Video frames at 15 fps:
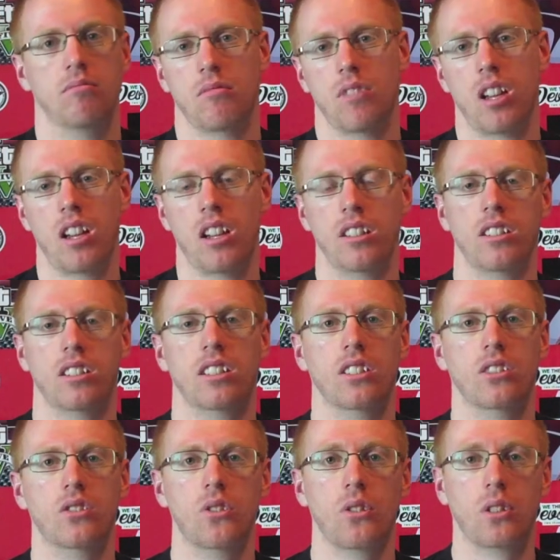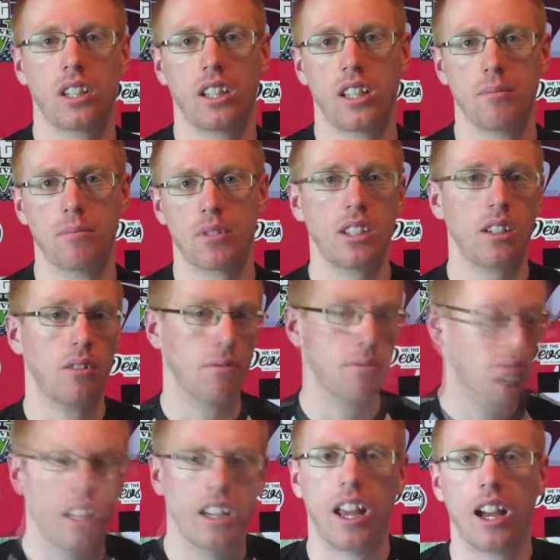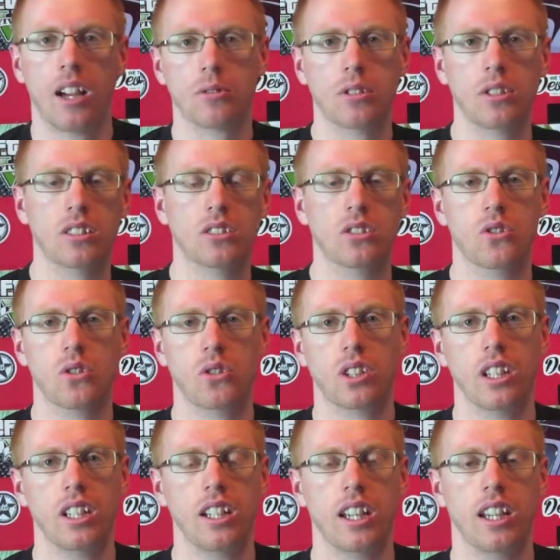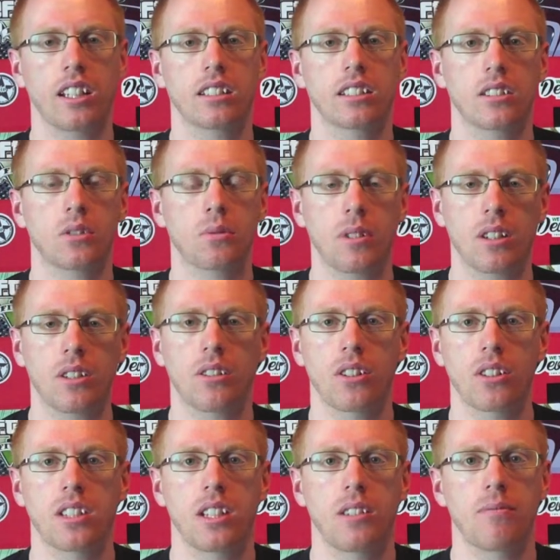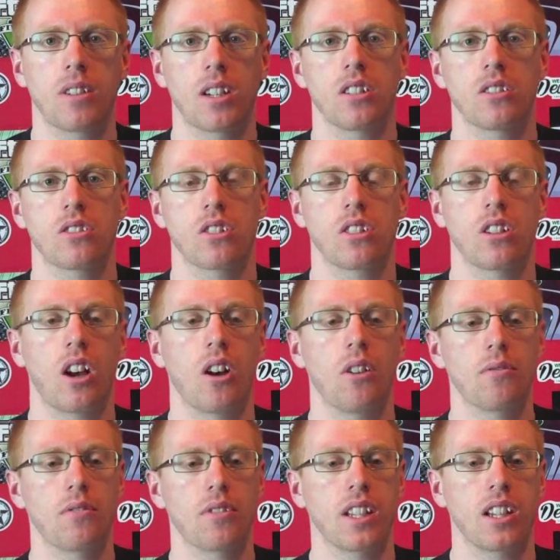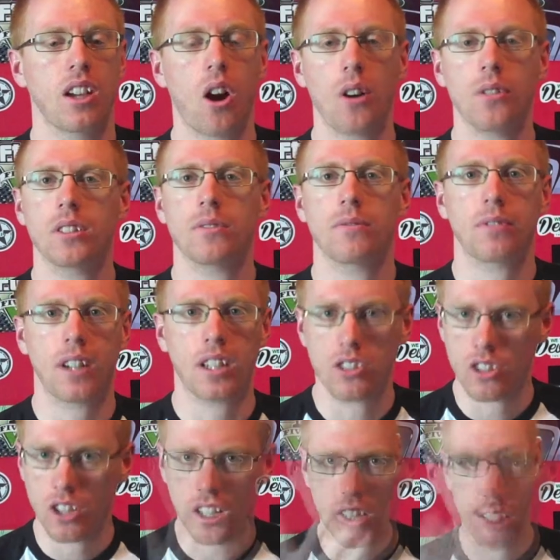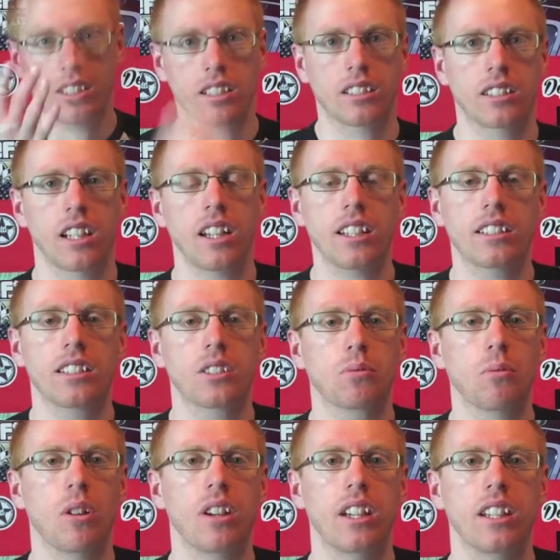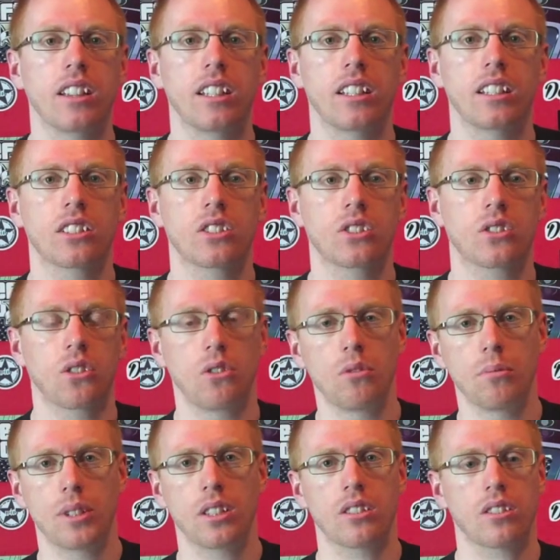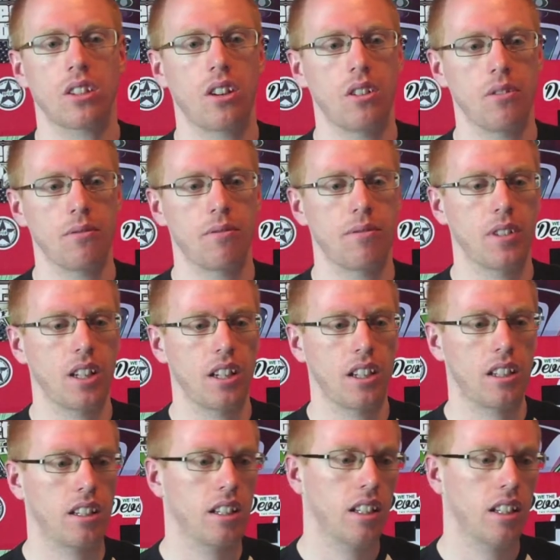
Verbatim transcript: uh, that is Chucky himself. Now, Curse of Chucky is a twenty thirteen version of the horror franchise. It is the latest one in the instalment of uh,